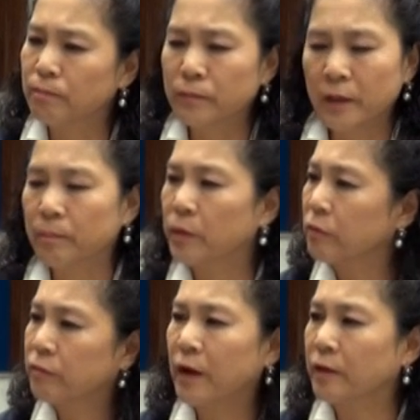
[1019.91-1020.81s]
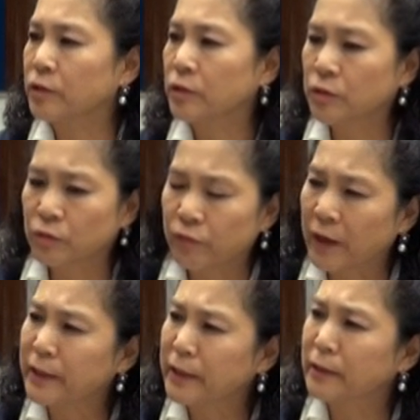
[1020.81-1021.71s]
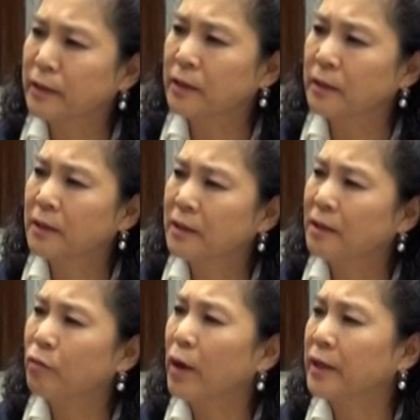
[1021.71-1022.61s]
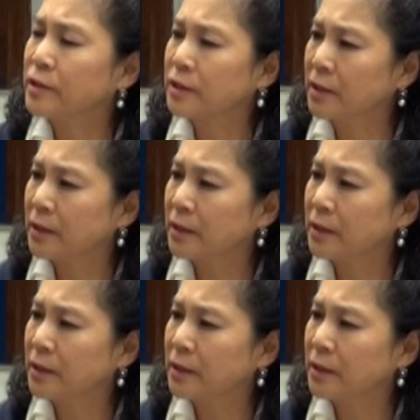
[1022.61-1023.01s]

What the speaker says: number of factors to finding the right